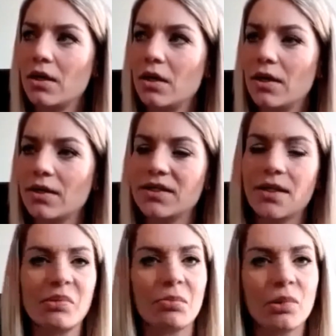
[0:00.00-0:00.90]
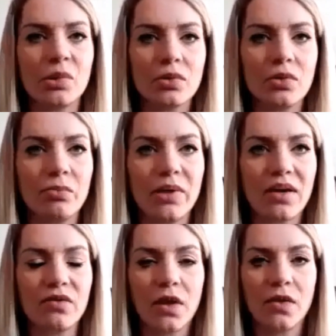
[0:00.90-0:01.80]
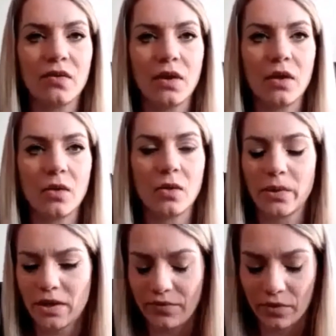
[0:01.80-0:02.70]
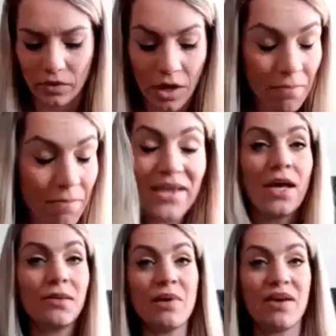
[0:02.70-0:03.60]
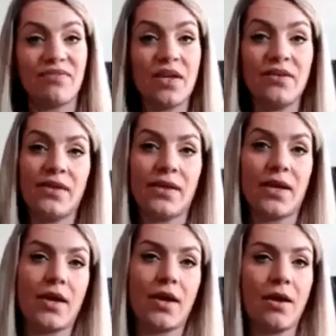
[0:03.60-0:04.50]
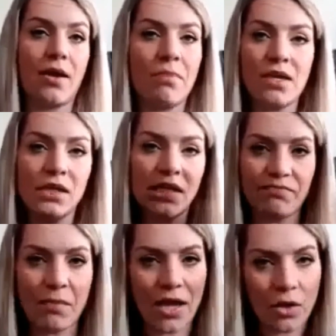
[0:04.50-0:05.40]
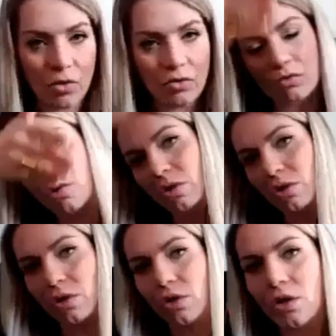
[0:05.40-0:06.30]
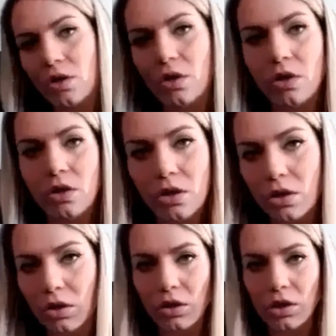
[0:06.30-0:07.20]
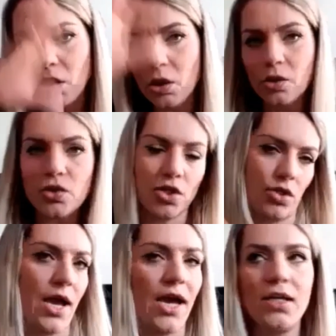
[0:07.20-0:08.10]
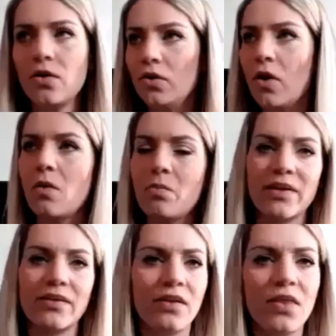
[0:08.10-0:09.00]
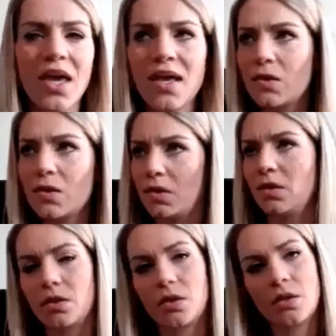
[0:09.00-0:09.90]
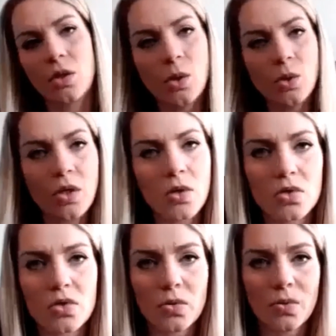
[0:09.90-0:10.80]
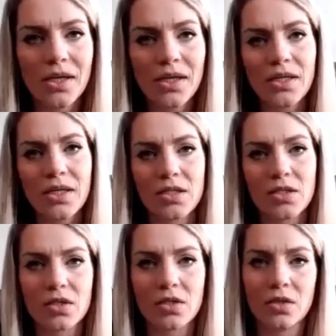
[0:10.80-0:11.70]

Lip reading: acceptable to be authentic or whatever. I may not be authentic. I may live my own illusion. I don't know. But in the end, who knows what it is?